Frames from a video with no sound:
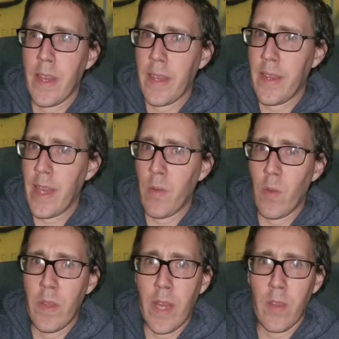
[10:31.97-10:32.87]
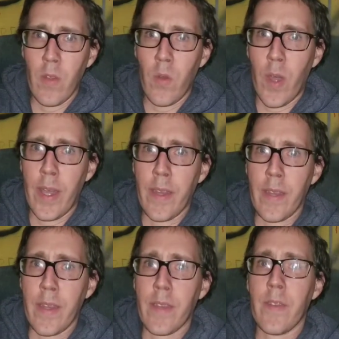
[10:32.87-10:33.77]
they will not go
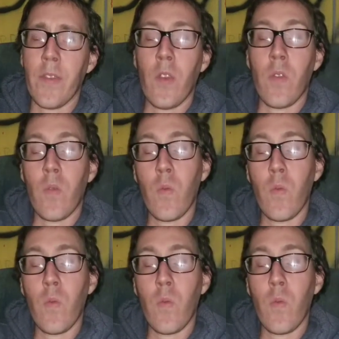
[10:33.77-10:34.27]
quietly. So